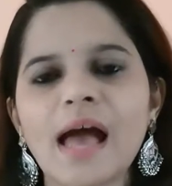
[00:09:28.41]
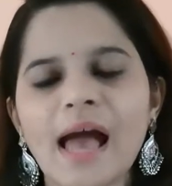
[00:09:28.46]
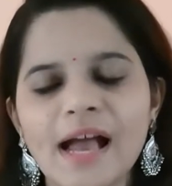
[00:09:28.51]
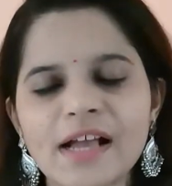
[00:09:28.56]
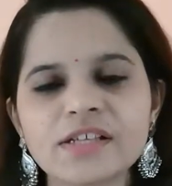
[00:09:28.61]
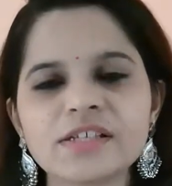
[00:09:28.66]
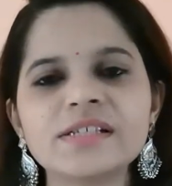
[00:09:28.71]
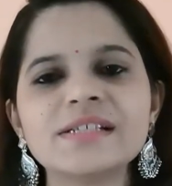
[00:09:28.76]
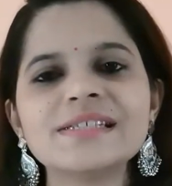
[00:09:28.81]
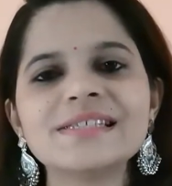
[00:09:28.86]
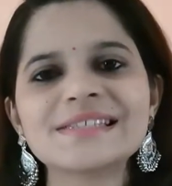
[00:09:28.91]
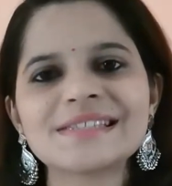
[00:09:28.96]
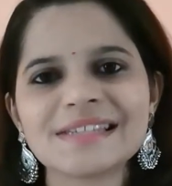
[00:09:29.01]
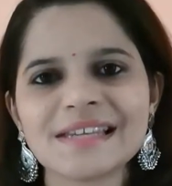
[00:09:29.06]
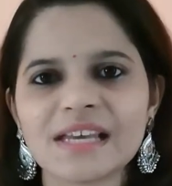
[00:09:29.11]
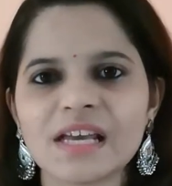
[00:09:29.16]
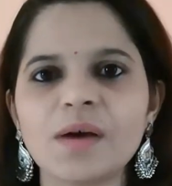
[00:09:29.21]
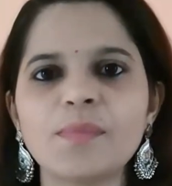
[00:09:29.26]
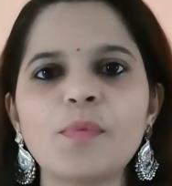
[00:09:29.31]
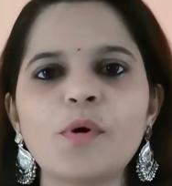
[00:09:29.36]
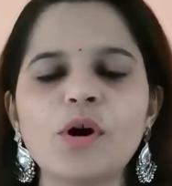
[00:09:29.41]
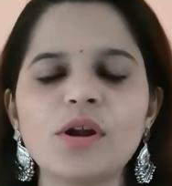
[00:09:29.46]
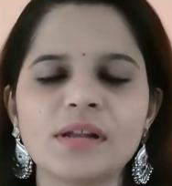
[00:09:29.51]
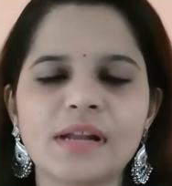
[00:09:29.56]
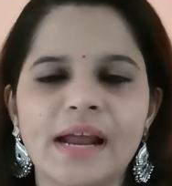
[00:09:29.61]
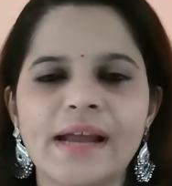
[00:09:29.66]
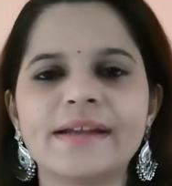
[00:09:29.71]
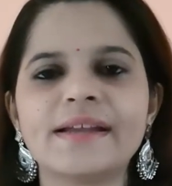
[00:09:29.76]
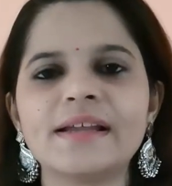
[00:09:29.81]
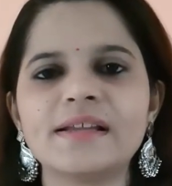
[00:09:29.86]
actually stay up all
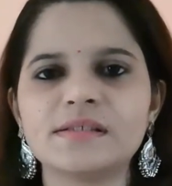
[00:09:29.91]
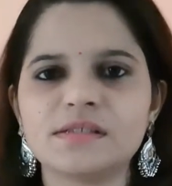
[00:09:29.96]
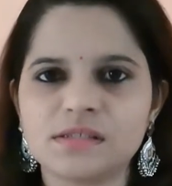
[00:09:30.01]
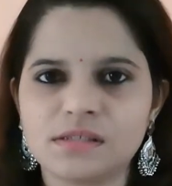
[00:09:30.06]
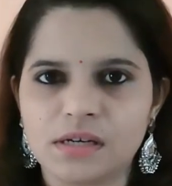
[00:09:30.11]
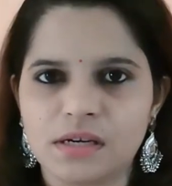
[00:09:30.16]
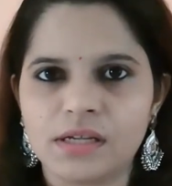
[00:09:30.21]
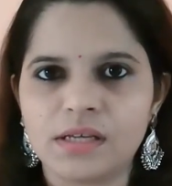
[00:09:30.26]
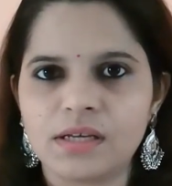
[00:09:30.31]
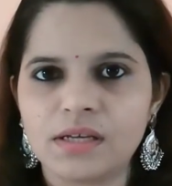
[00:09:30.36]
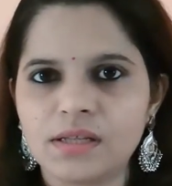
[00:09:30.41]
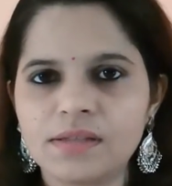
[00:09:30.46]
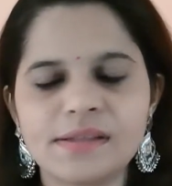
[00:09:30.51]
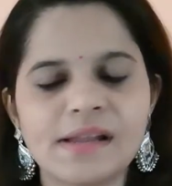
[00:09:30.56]
night and study.